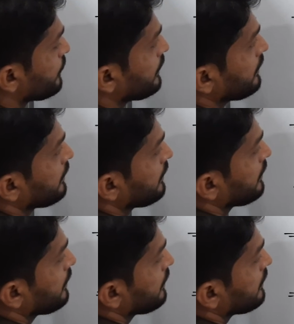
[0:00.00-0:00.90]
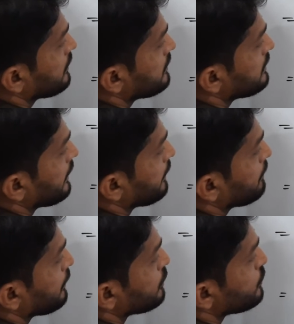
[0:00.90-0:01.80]
1, z
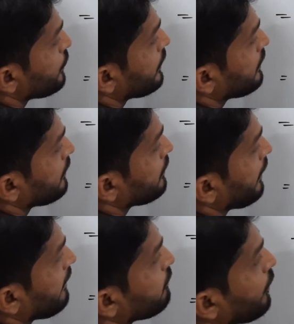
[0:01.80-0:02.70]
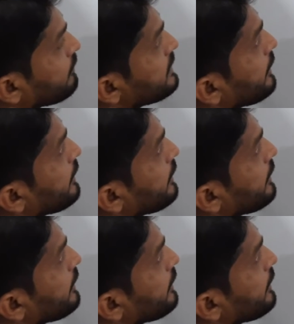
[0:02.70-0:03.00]
plus 1, f of